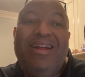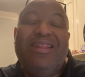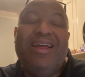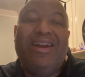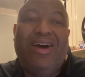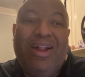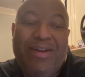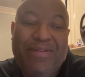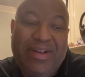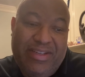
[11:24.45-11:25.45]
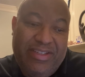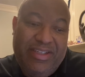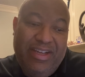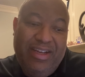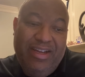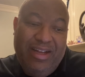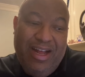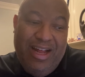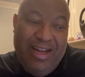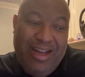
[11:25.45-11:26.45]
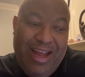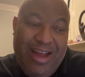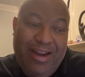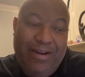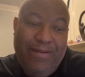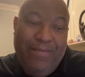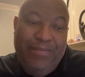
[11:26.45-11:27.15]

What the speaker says: that all of us can